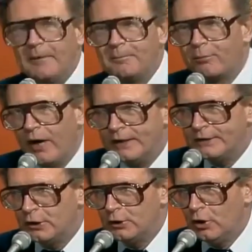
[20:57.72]
And lady?
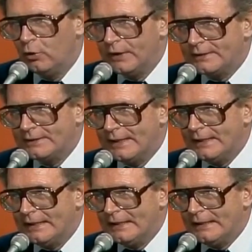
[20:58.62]
Brenda Lewis Well,
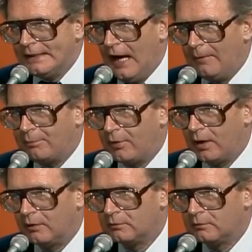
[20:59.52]
did it going in the opera.